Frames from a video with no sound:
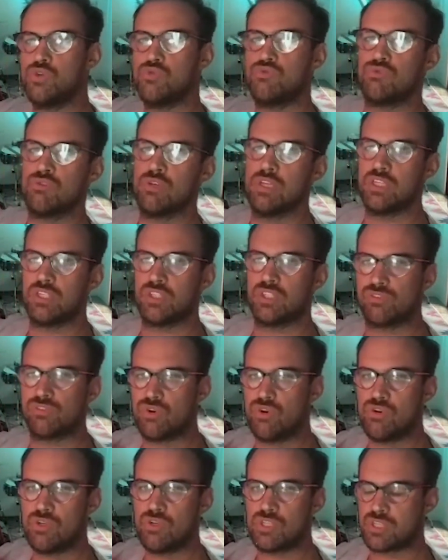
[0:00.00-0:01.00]
you reach
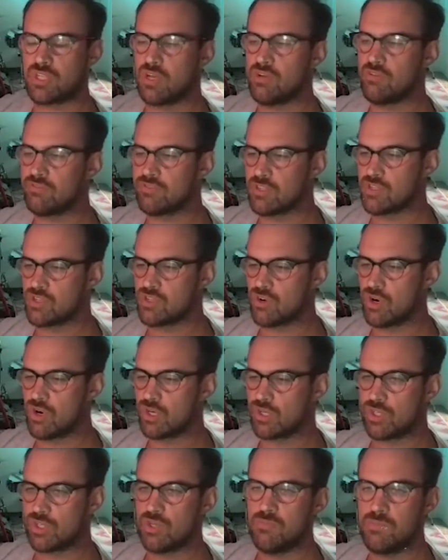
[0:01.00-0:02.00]
for is
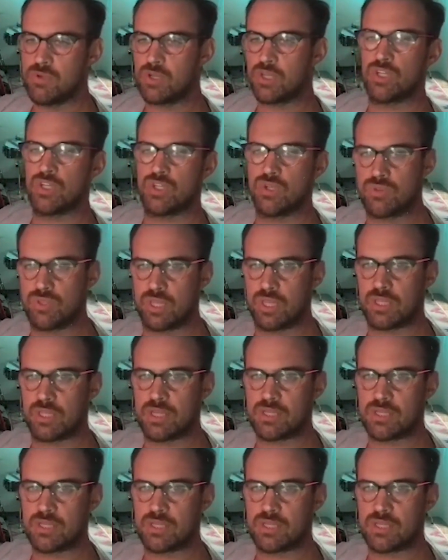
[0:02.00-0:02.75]
self-destruction because you think